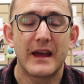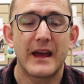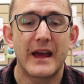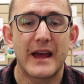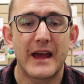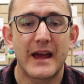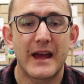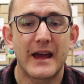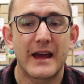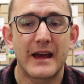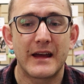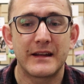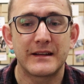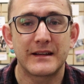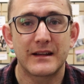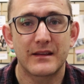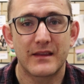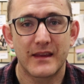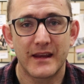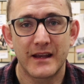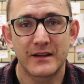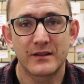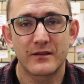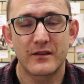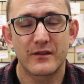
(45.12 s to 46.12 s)
And
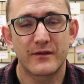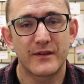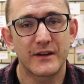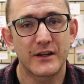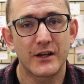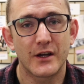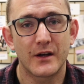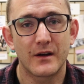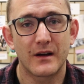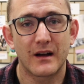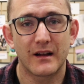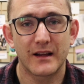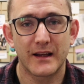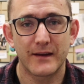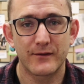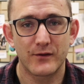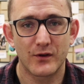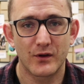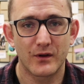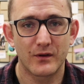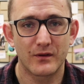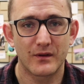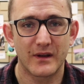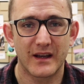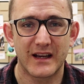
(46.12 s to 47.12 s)
at the end of the video, I'll give
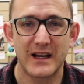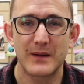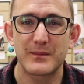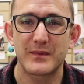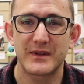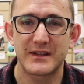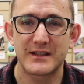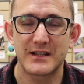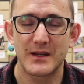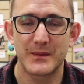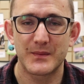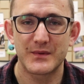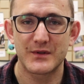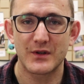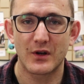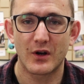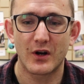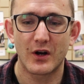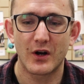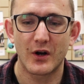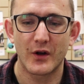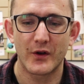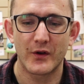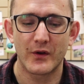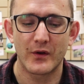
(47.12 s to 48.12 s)
you a couple of tips
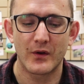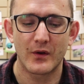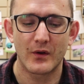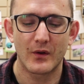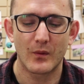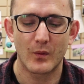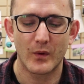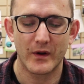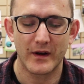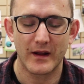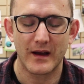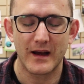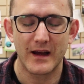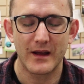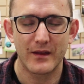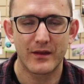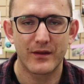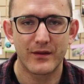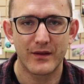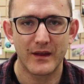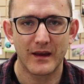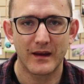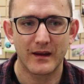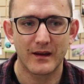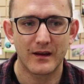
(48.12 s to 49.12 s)
on what I
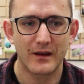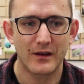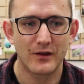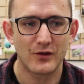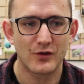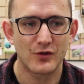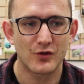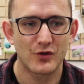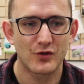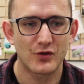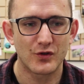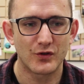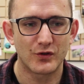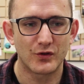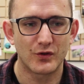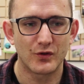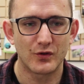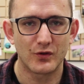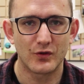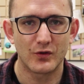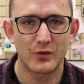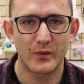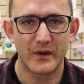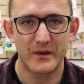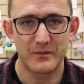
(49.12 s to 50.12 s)
think you should
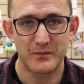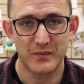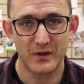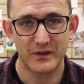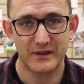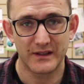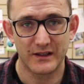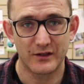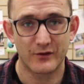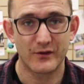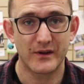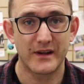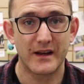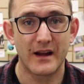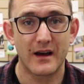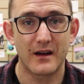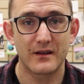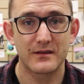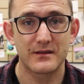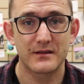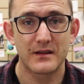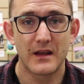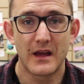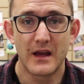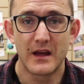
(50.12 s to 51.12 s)
do when building a
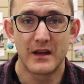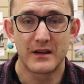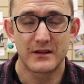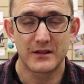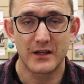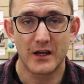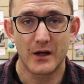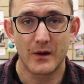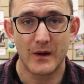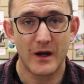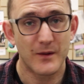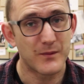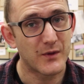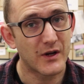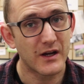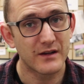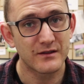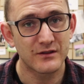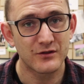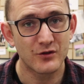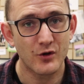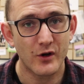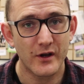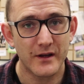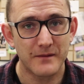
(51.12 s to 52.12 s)
greenhouse. So I hope you
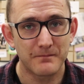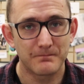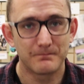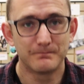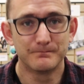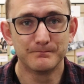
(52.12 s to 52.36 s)
guys enjoy.